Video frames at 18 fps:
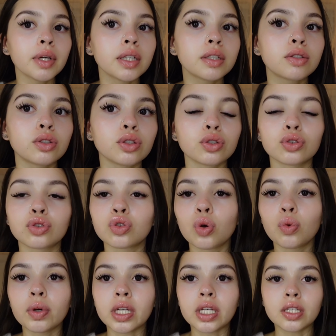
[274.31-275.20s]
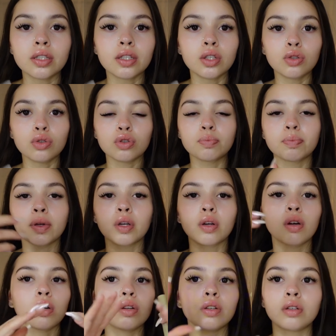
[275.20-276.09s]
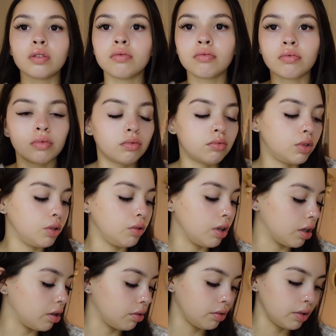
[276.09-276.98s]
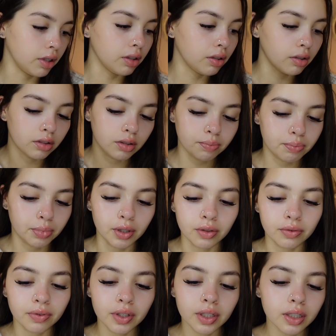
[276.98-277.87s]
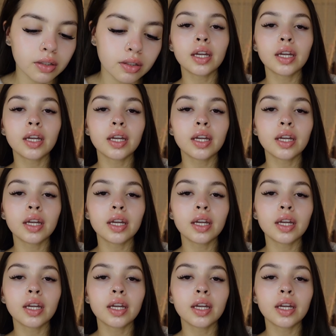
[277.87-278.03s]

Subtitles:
It's just so easy. You just put it on and you go and it looks perfect.